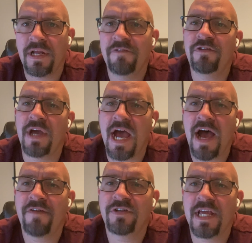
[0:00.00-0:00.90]
If you
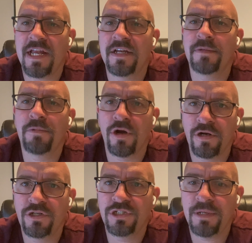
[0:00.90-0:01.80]
have to end the
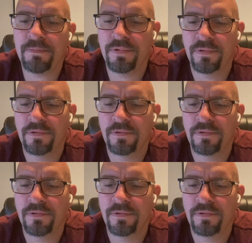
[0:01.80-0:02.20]
partnership,